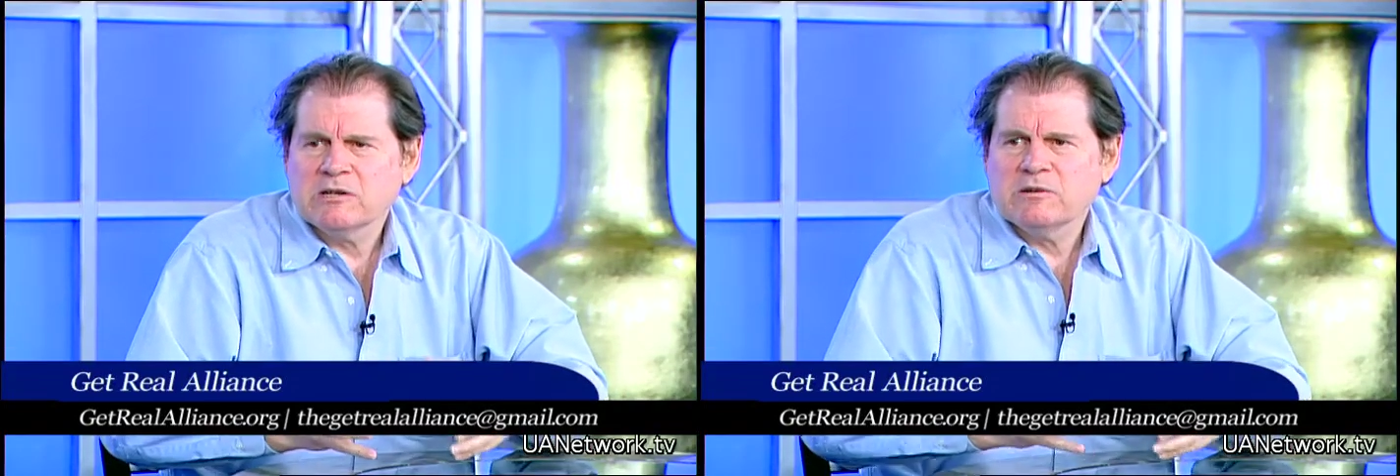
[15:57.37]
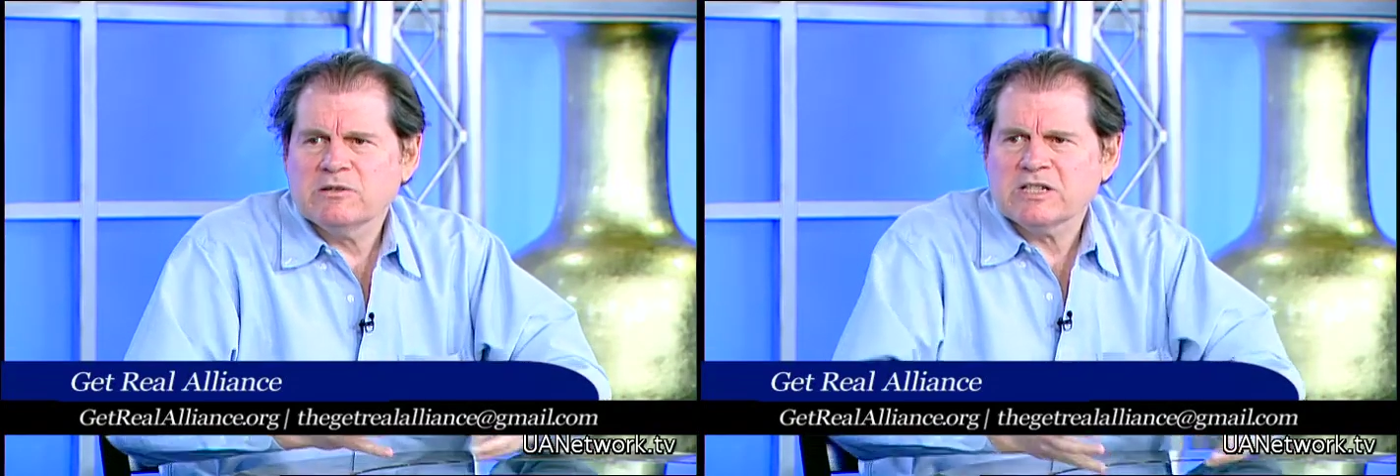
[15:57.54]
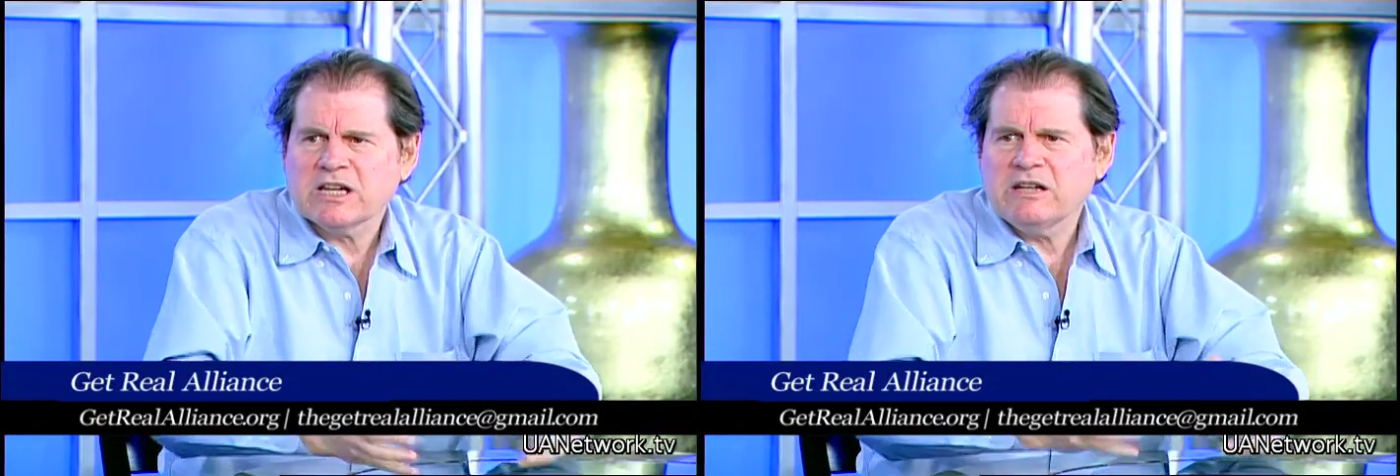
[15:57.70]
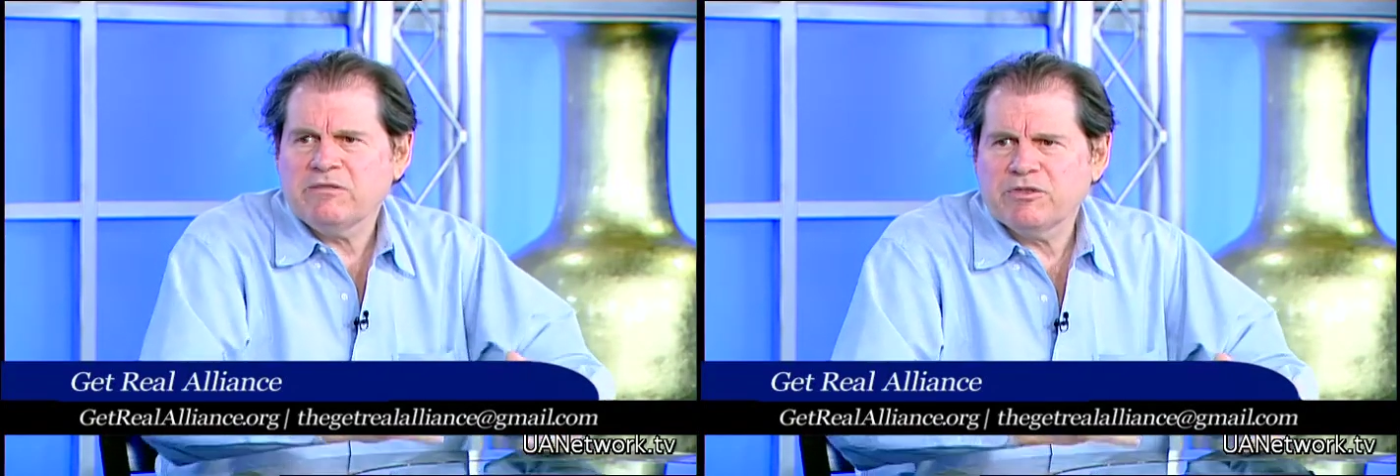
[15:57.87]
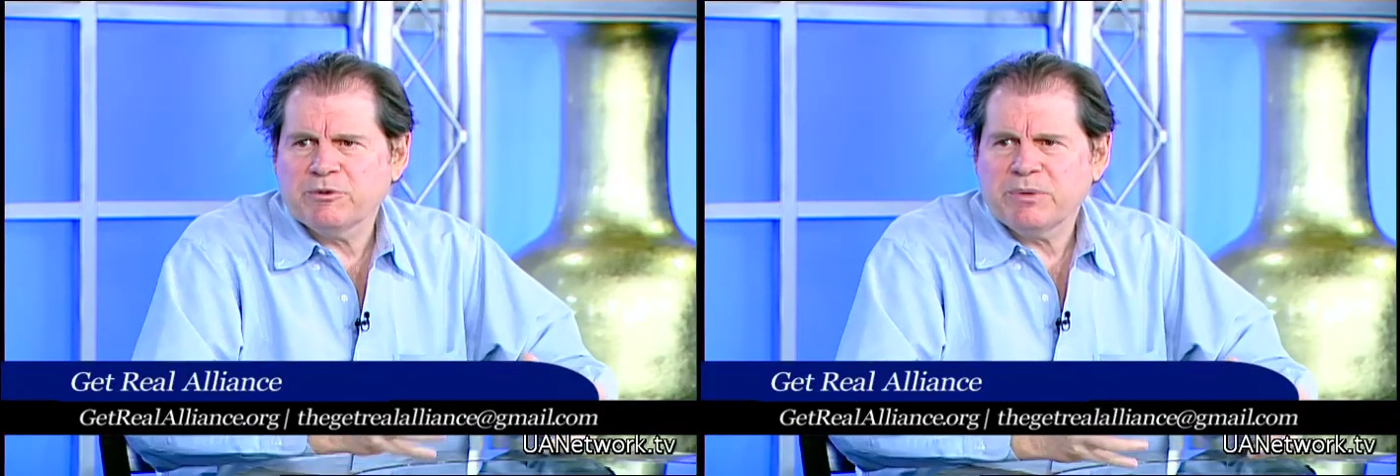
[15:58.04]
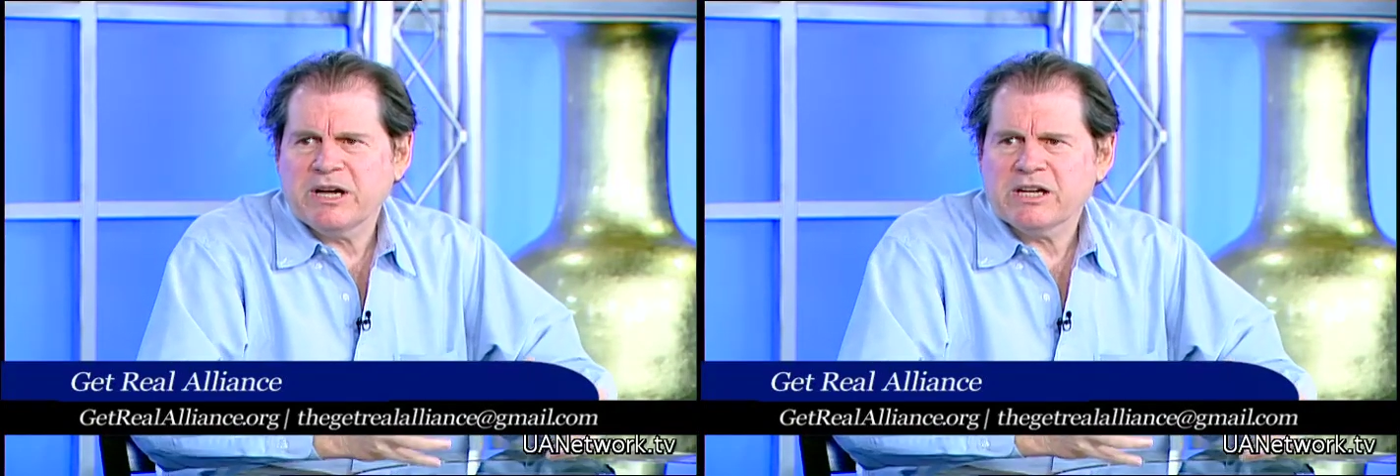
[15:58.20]
save the
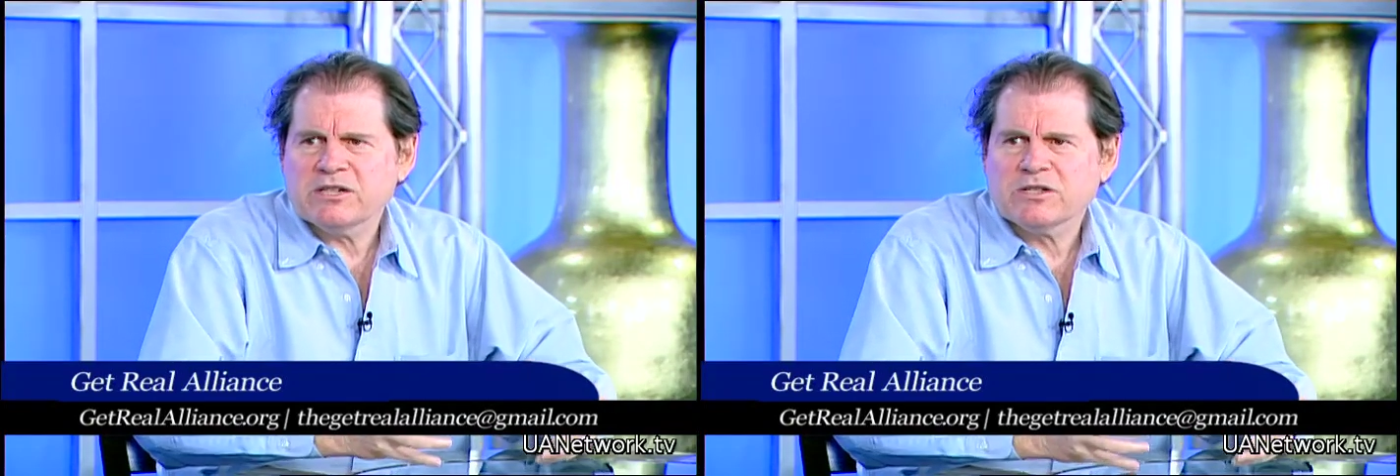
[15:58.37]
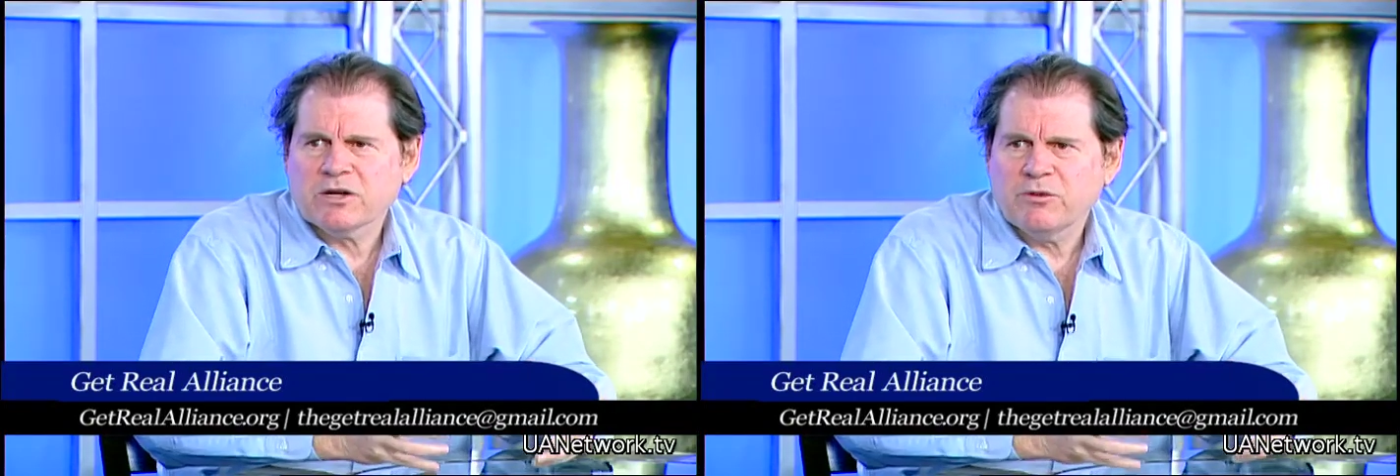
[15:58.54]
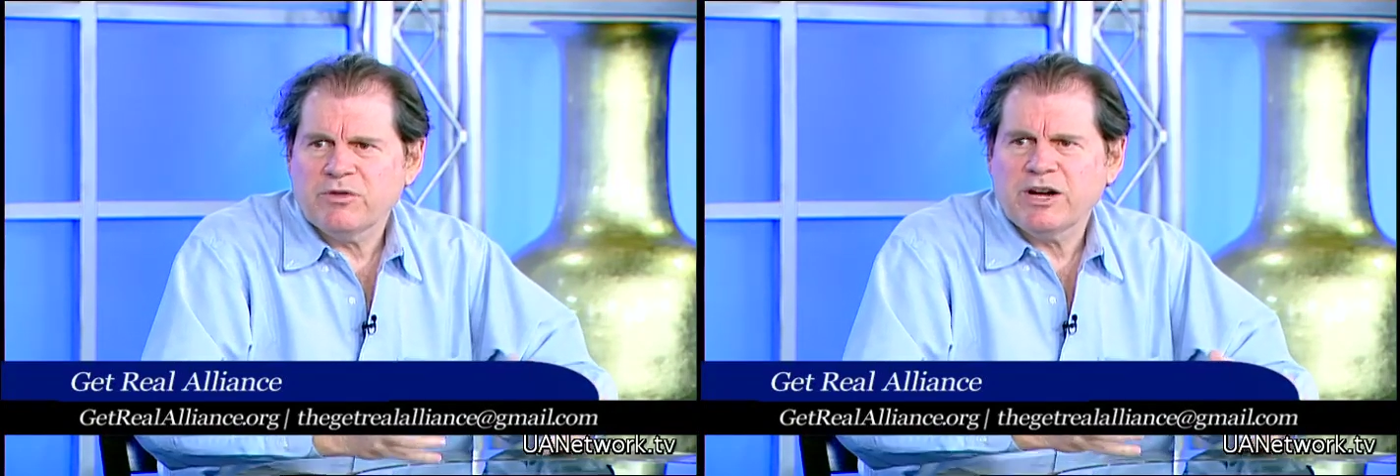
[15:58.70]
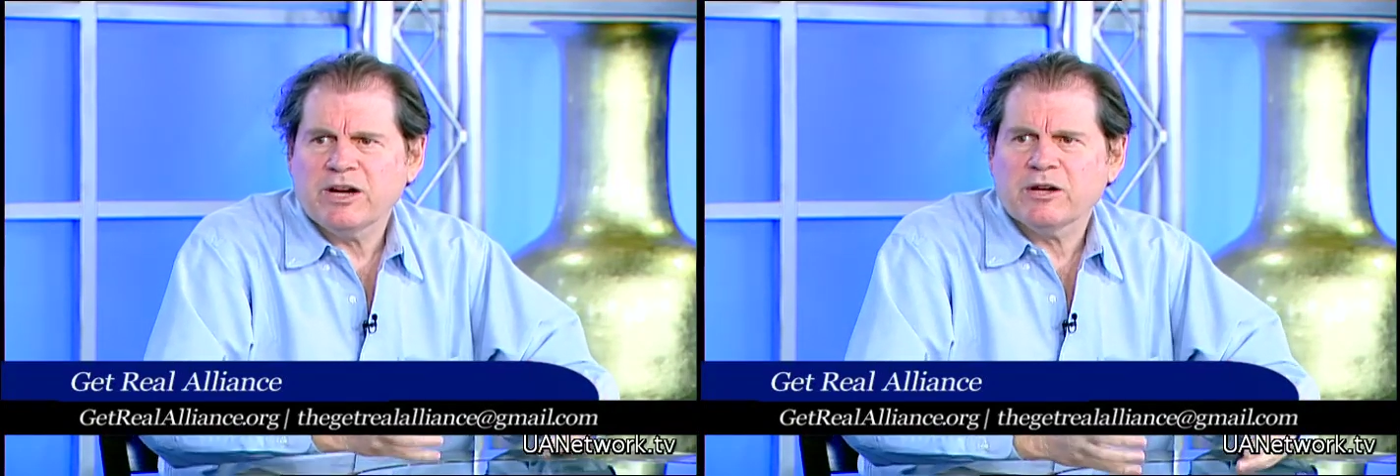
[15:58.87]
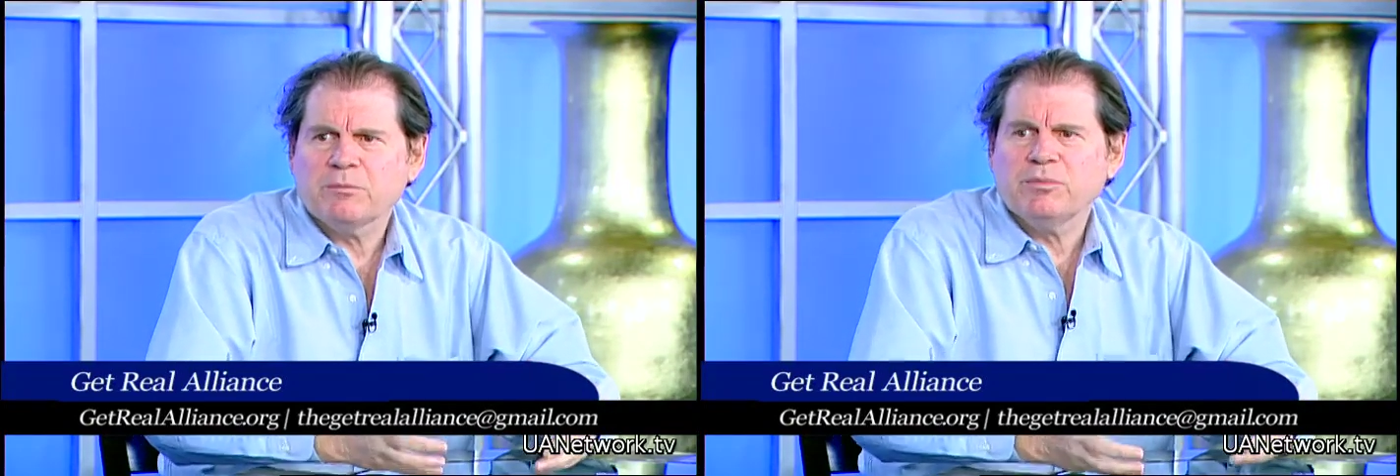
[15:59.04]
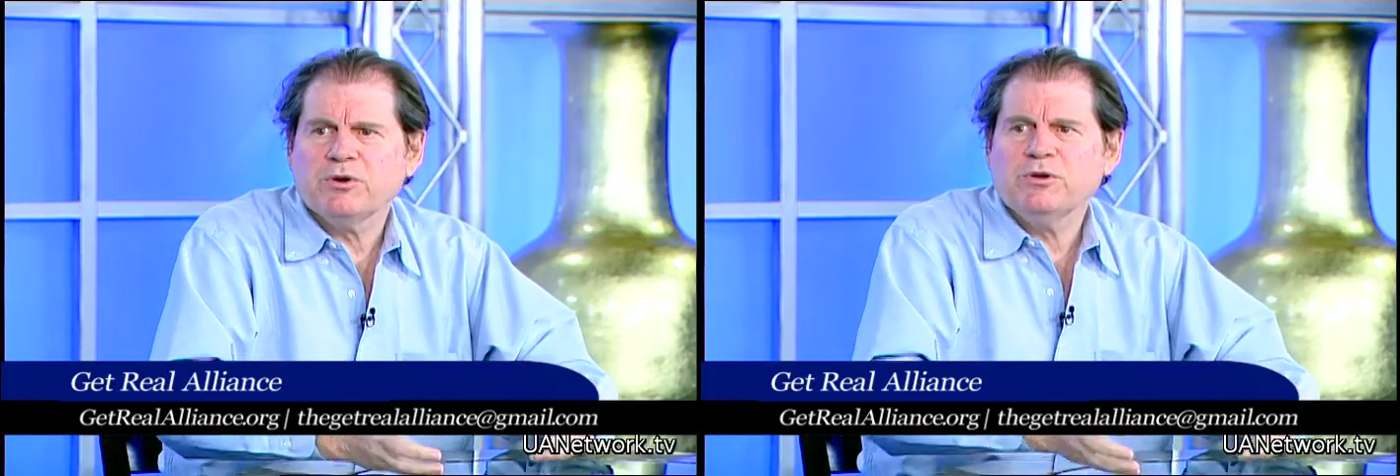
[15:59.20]
best so that it
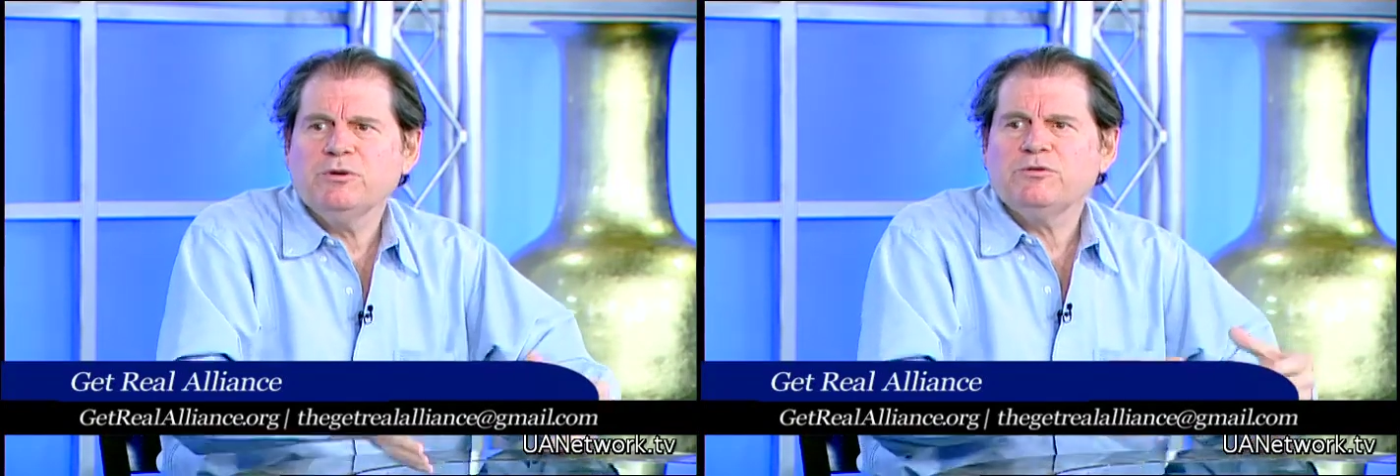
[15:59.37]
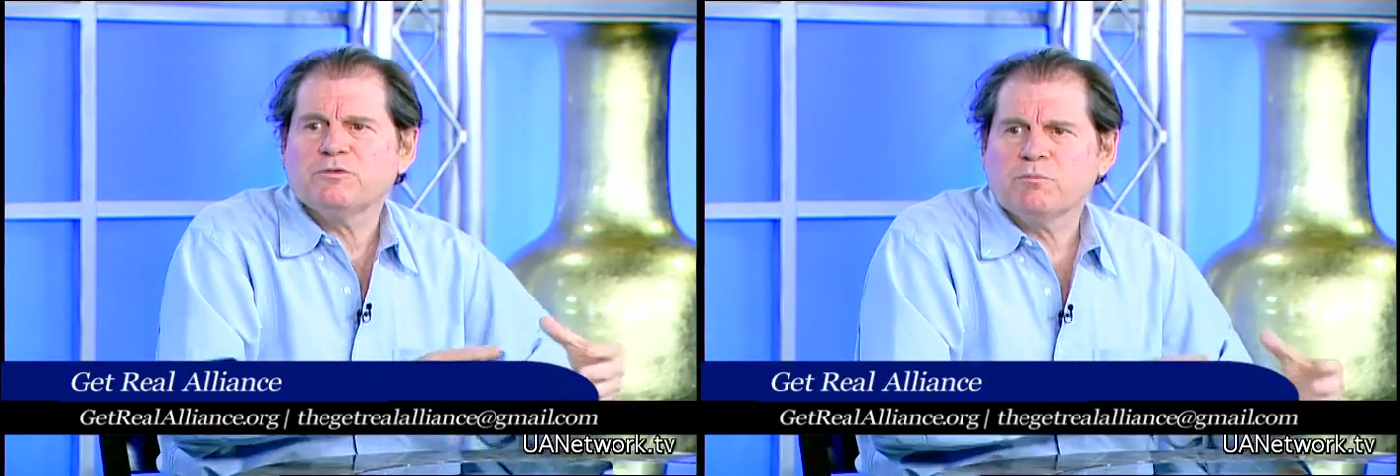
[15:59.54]
can produce